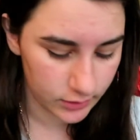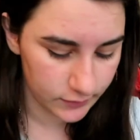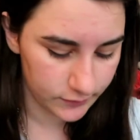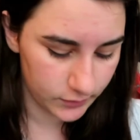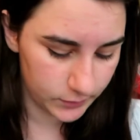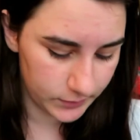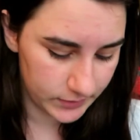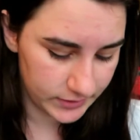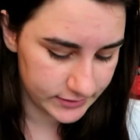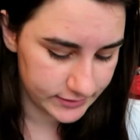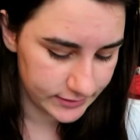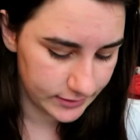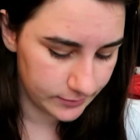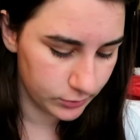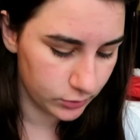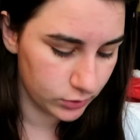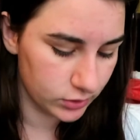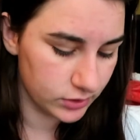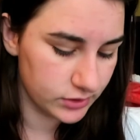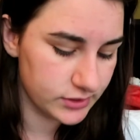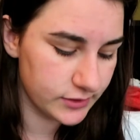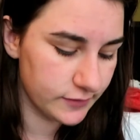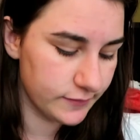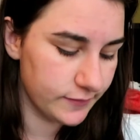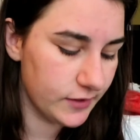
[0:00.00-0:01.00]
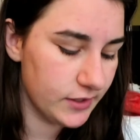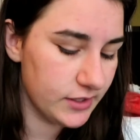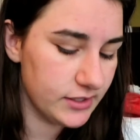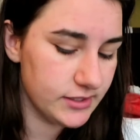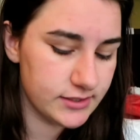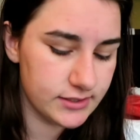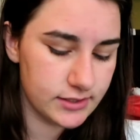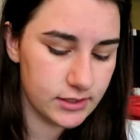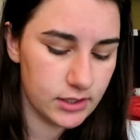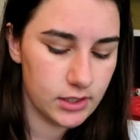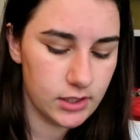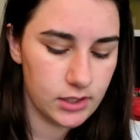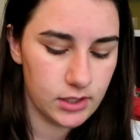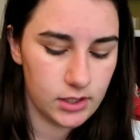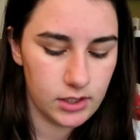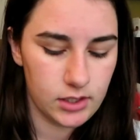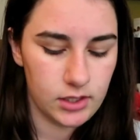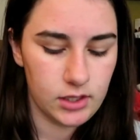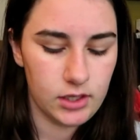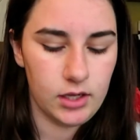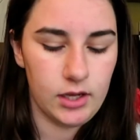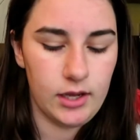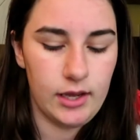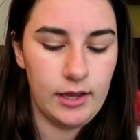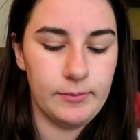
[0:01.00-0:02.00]
of the ones I bought. So first
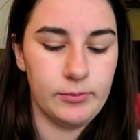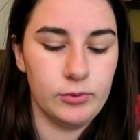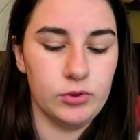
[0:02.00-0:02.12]
I